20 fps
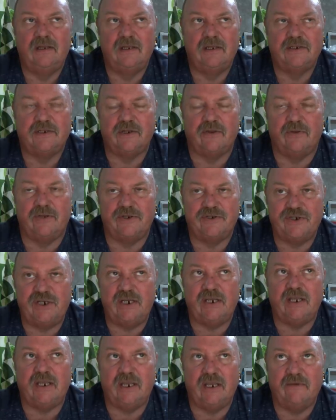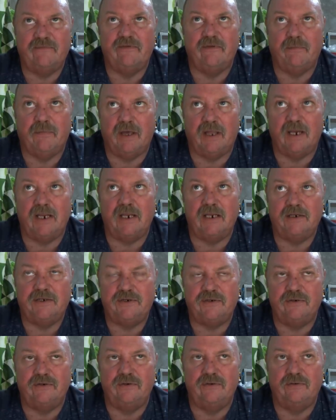so that she can give the money
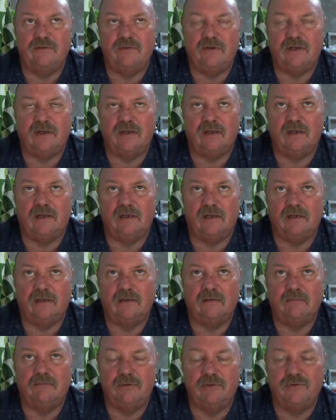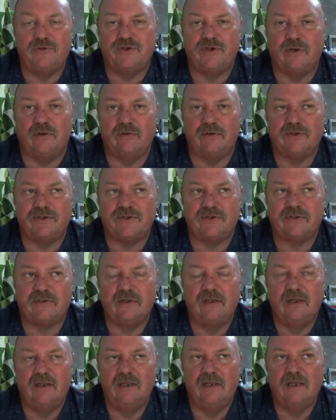to
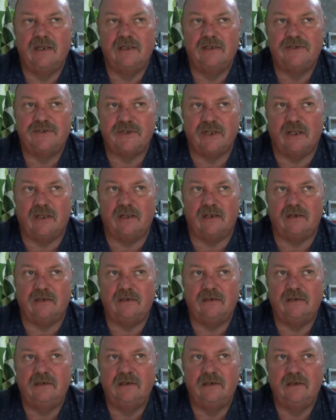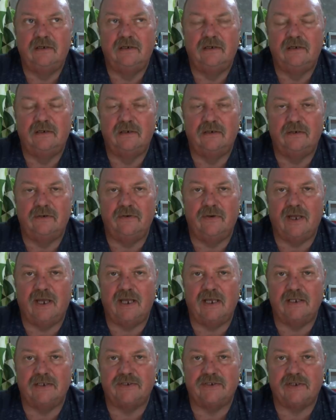Buchok's son, who
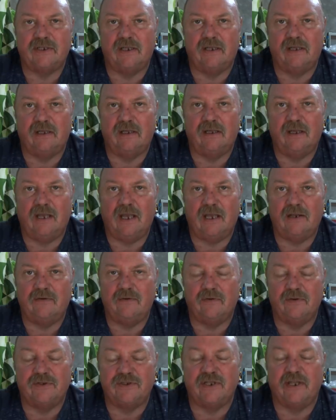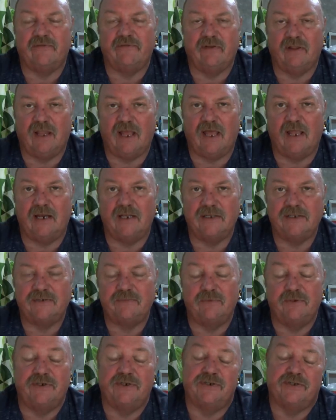has
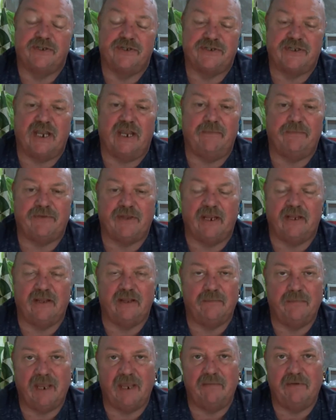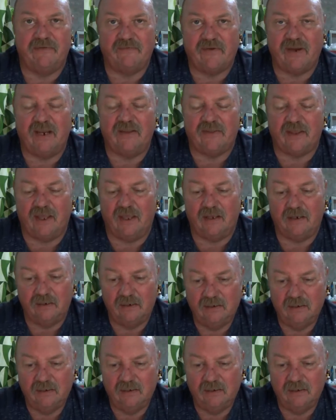hydroencephalitis, which is the same thing that baby Faith had,